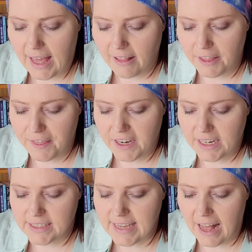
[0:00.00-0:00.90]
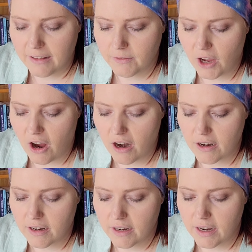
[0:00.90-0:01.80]
Galathynius
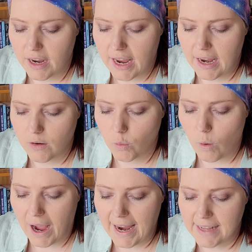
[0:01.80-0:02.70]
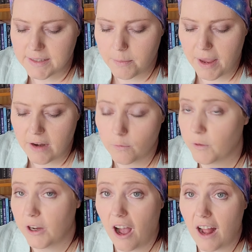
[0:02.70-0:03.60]
Havilliard and why has it been
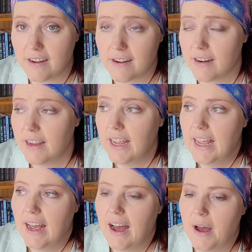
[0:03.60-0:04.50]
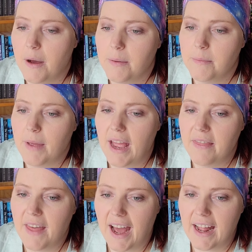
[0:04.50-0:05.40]
forgotten? Um,
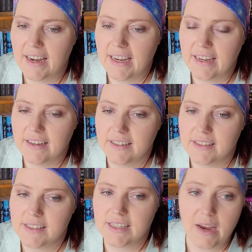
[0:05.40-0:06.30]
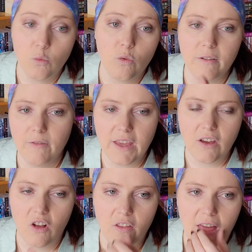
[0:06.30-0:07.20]
and that is a
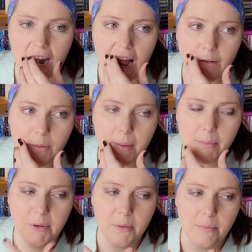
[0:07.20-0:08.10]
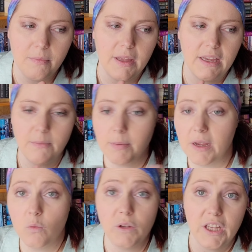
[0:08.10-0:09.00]
reveal that I remember
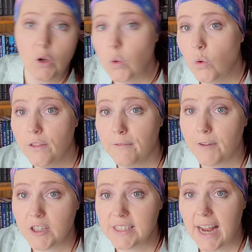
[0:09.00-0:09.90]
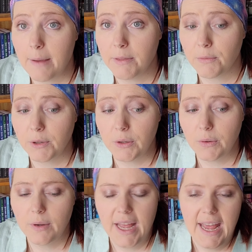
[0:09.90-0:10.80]
being really cool the first time
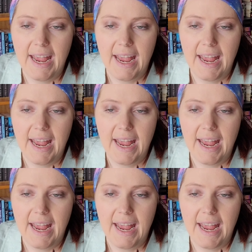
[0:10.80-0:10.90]
through.